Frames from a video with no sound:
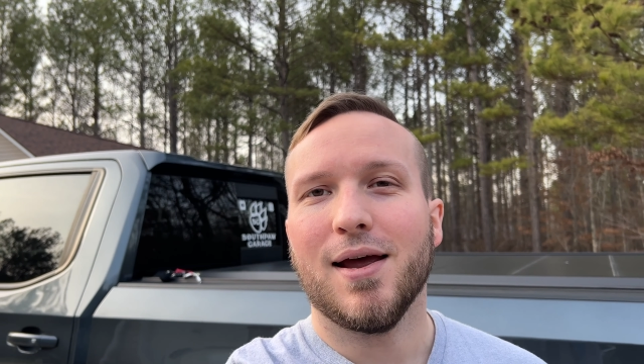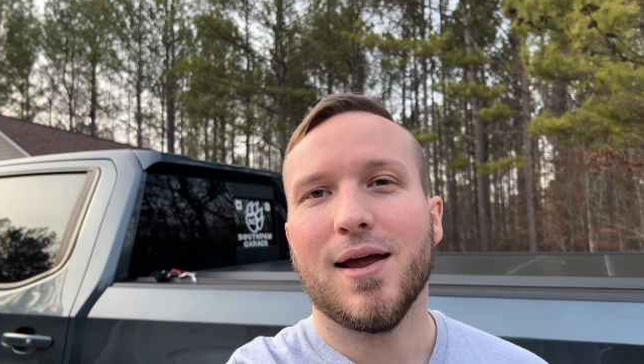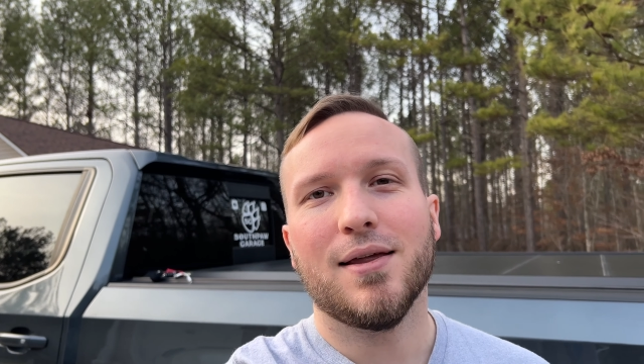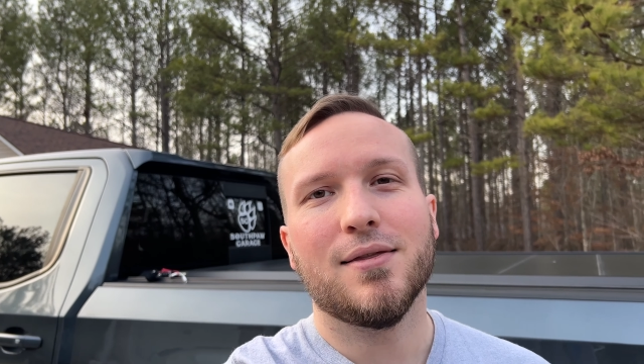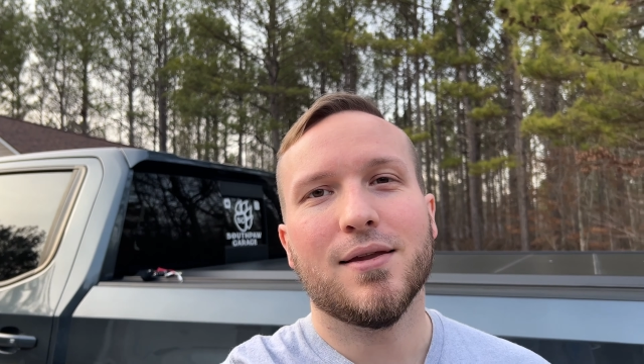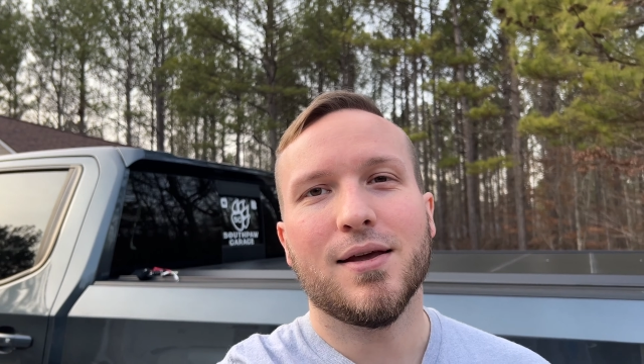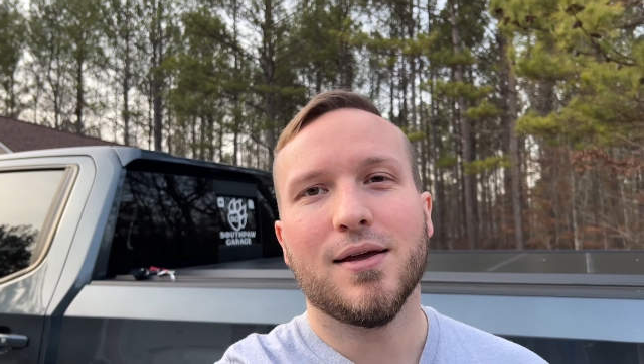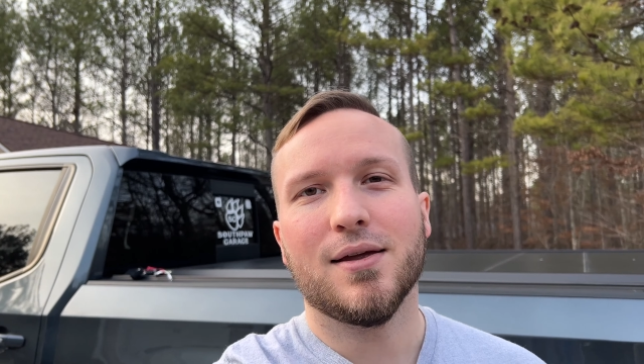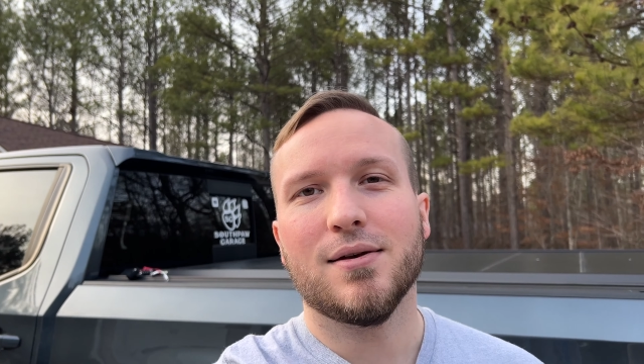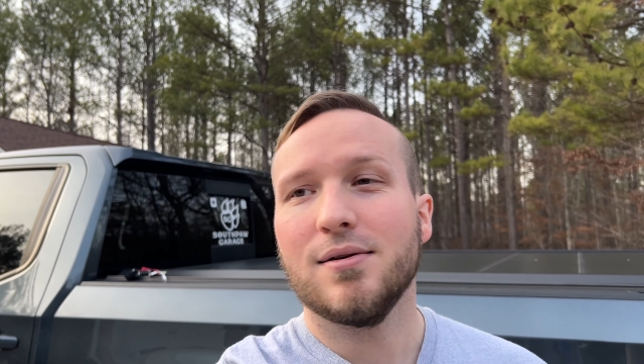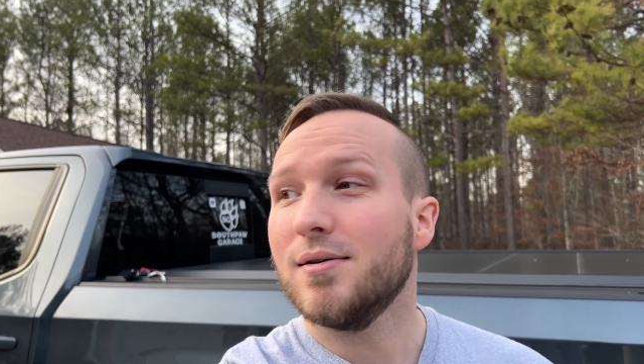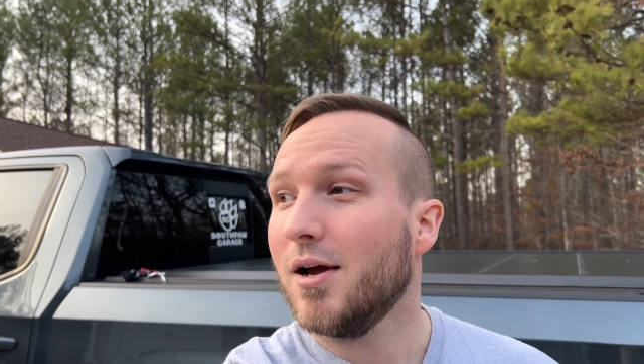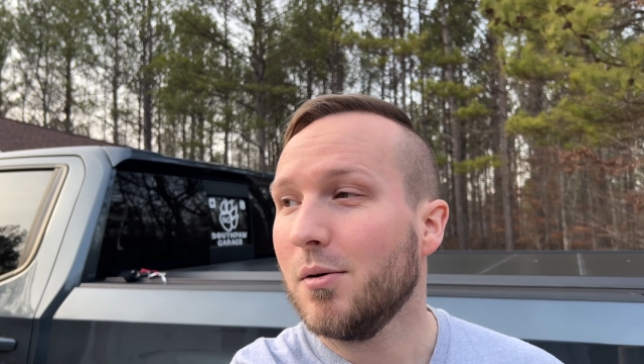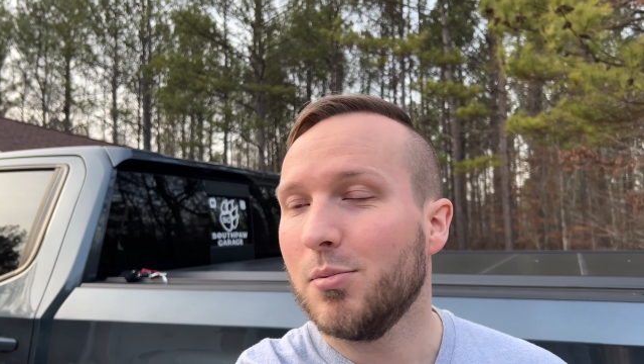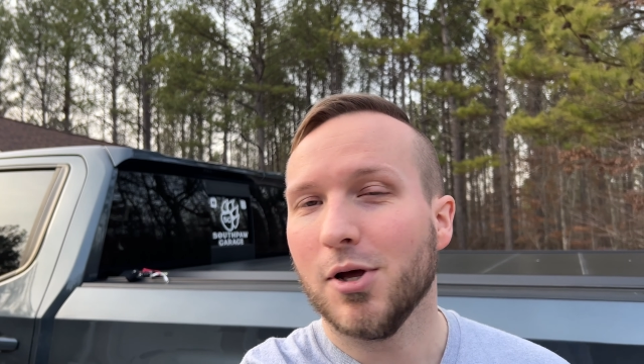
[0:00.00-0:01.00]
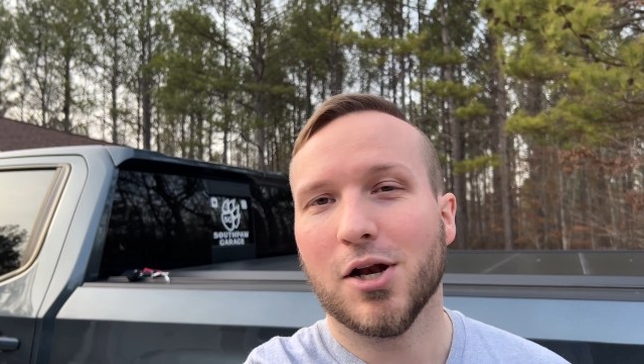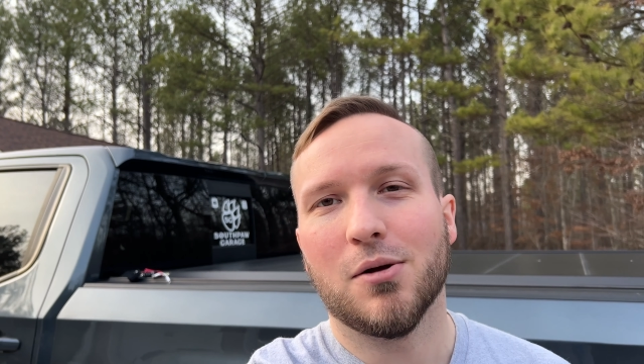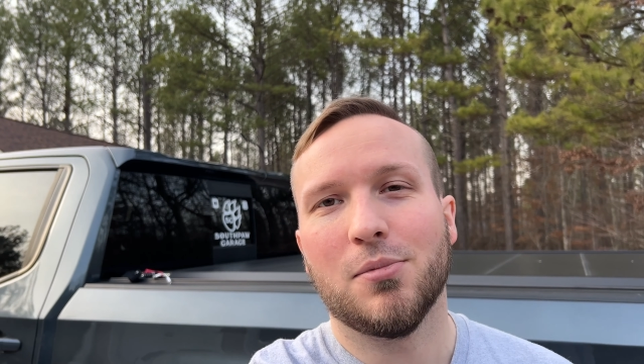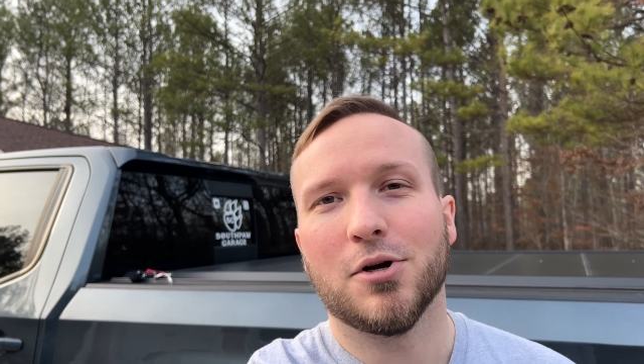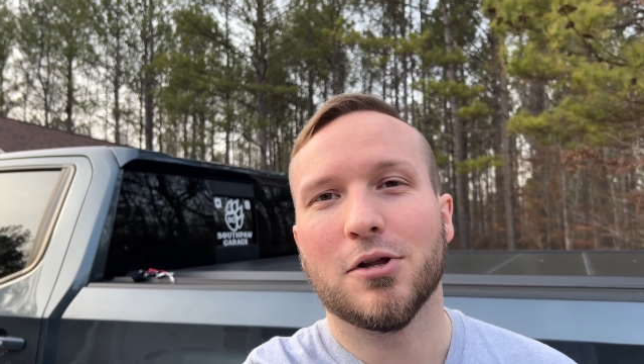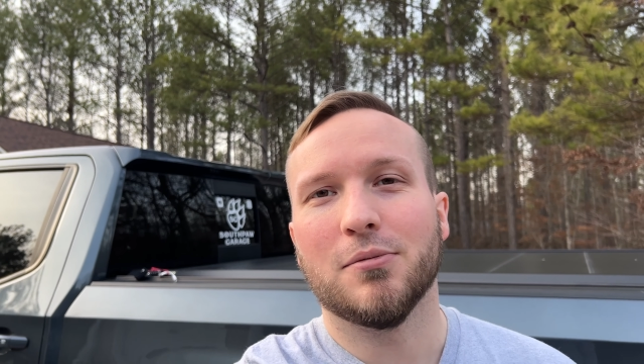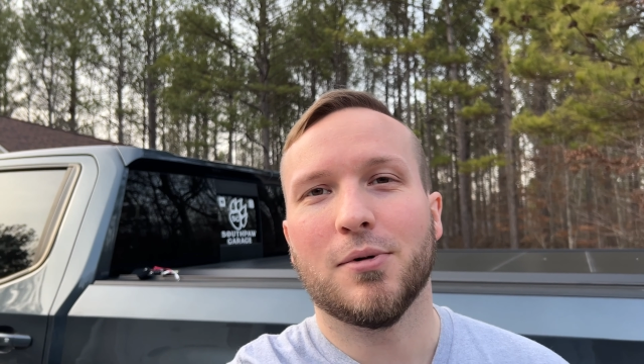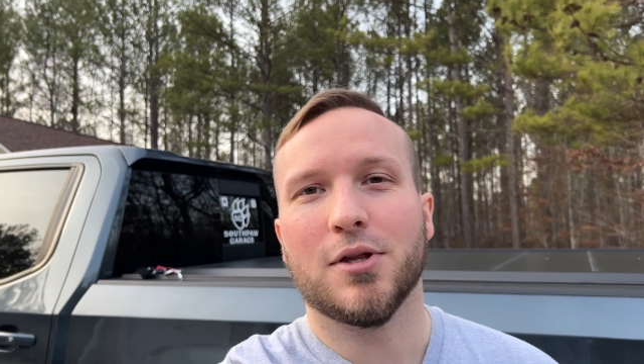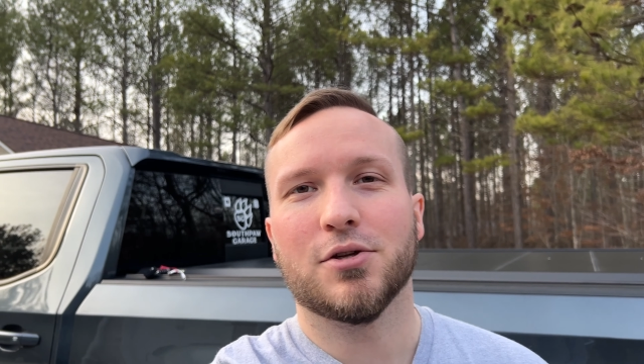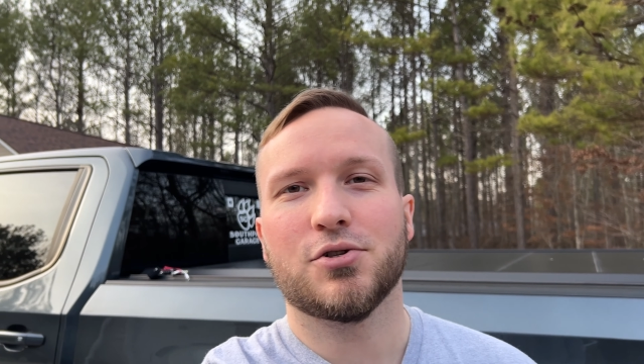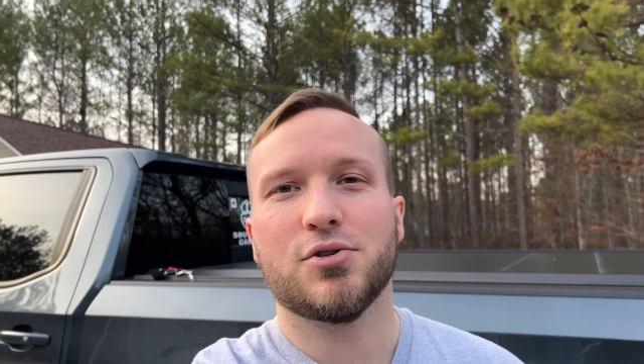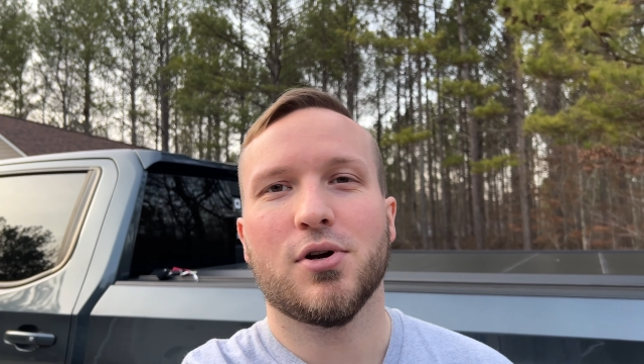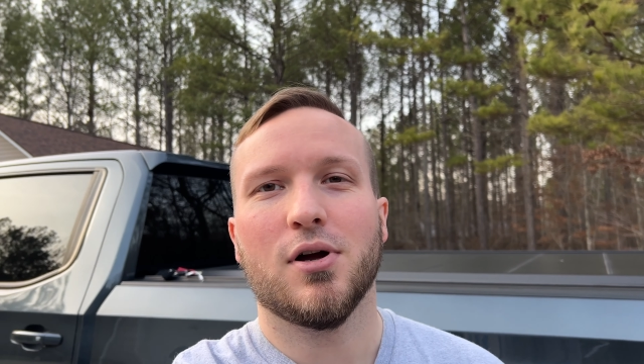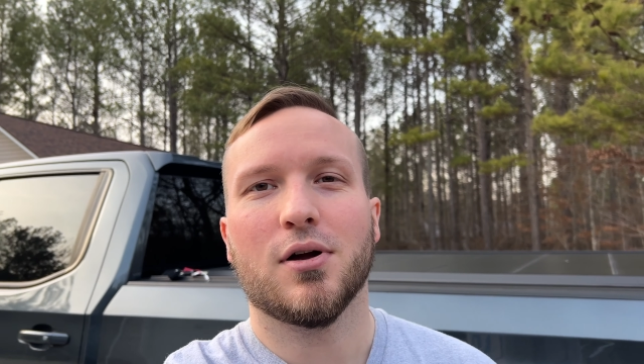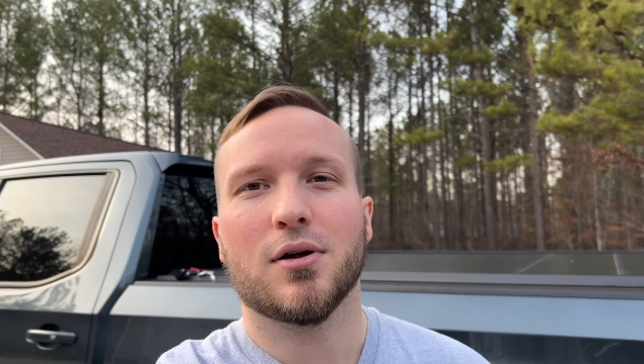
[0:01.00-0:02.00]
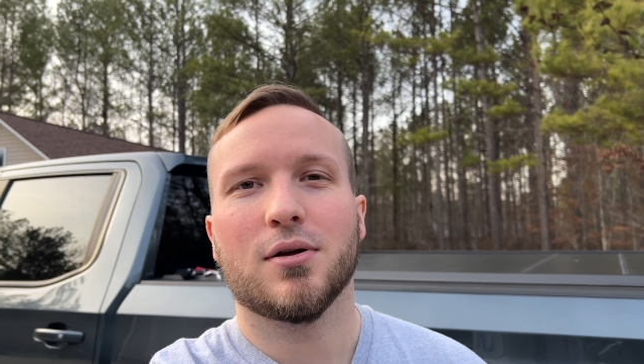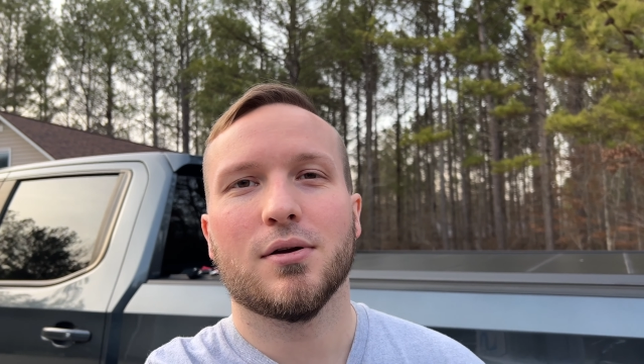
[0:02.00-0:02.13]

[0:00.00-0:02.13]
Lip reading: and then I plan on putting them on the truck.